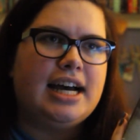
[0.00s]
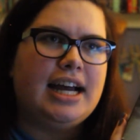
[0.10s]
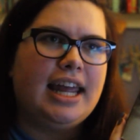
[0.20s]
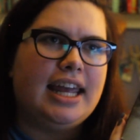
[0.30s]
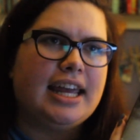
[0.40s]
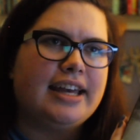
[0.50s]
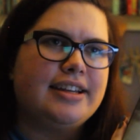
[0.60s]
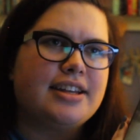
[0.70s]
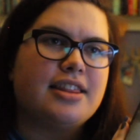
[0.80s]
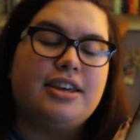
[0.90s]

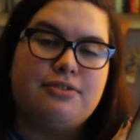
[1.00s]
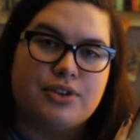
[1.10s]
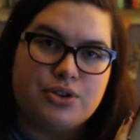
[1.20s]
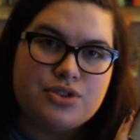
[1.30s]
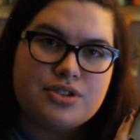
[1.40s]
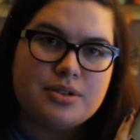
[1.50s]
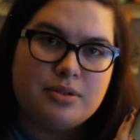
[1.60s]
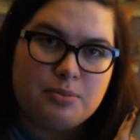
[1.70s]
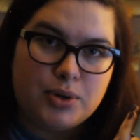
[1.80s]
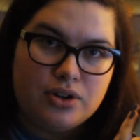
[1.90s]
and the first
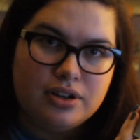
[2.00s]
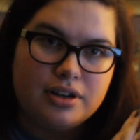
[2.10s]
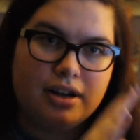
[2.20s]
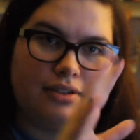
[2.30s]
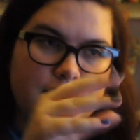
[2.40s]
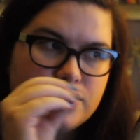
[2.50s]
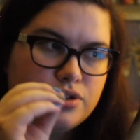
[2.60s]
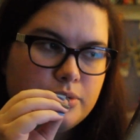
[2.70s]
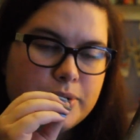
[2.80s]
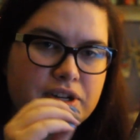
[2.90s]
book of the
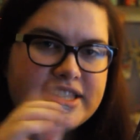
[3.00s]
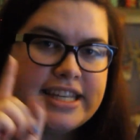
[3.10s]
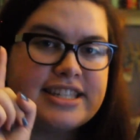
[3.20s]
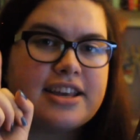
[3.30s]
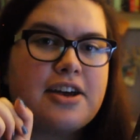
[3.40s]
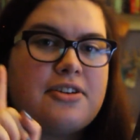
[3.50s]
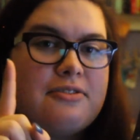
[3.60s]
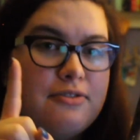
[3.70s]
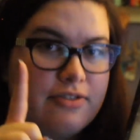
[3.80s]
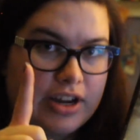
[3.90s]
2 books is
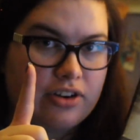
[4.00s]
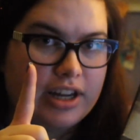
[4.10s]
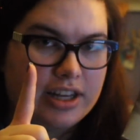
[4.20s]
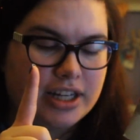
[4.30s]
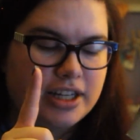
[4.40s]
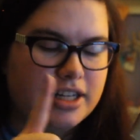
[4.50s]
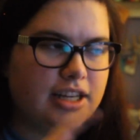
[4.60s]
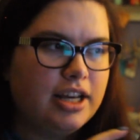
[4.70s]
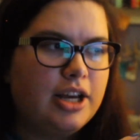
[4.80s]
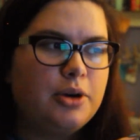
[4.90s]
very good,
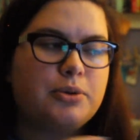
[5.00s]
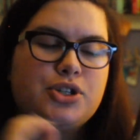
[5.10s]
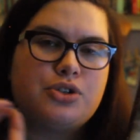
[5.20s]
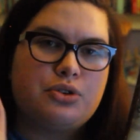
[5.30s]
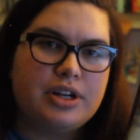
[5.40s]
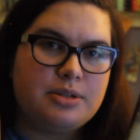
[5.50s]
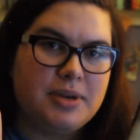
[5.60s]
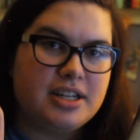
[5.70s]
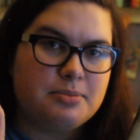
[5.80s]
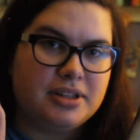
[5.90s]
which tricked
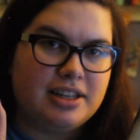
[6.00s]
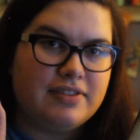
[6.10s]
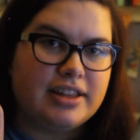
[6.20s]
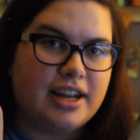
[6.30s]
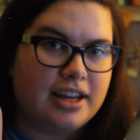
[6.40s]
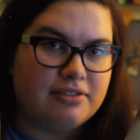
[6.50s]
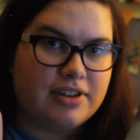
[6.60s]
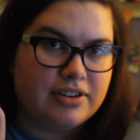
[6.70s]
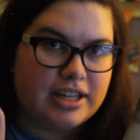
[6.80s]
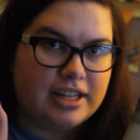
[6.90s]
me into believing that I had
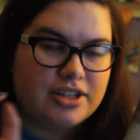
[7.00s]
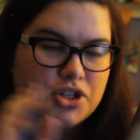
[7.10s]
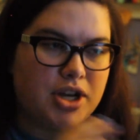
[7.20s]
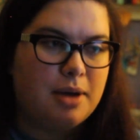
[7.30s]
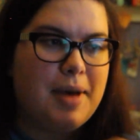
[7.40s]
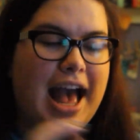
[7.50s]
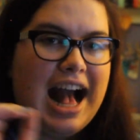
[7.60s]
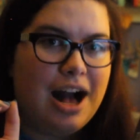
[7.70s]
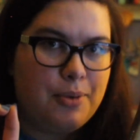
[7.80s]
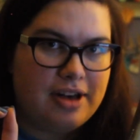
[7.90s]
found a hidden gem.
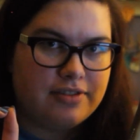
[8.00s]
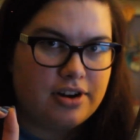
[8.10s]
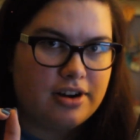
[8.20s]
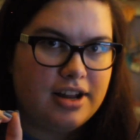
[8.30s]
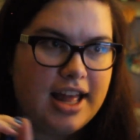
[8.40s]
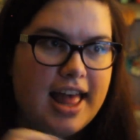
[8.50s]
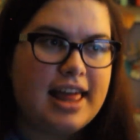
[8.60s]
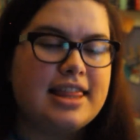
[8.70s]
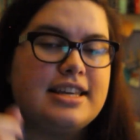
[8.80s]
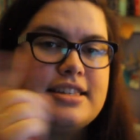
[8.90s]
However,
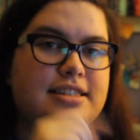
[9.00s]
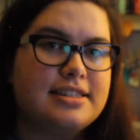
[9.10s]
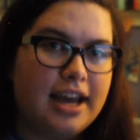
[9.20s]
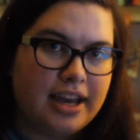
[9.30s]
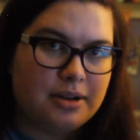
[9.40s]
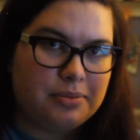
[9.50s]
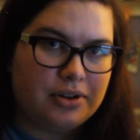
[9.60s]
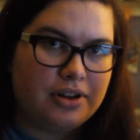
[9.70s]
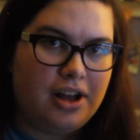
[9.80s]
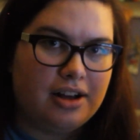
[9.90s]
the second
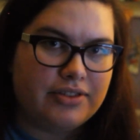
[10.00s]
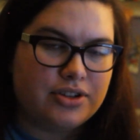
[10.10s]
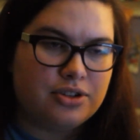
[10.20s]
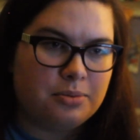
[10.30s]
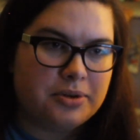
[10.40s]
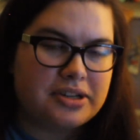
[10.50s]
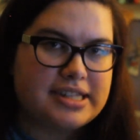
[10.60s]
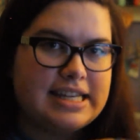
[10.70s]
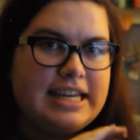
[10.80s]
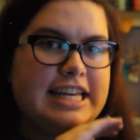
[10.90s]
book of the 2
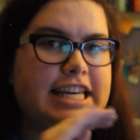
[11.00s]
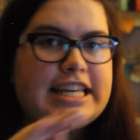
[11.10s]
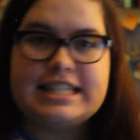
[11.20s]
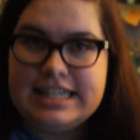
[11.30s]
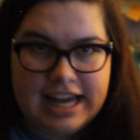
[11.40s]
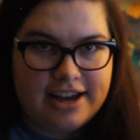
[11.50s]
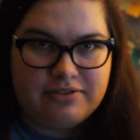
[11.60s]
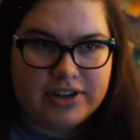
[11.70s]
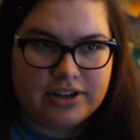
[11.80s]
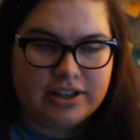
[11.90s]
books is not
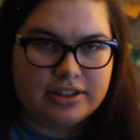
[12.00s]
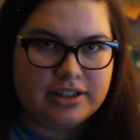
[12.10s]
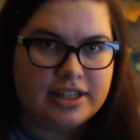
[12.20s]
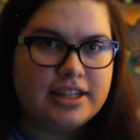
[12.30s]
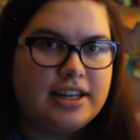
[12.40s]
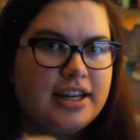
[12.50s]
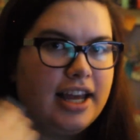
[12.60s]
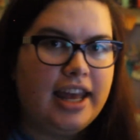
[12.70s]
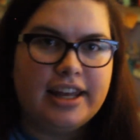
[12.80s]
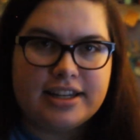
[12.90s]
very good,
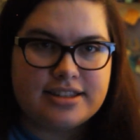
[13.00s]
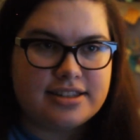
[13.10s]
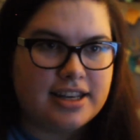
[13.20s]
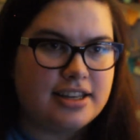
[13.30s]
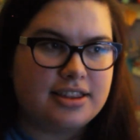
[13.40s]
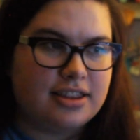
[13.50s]
and it's like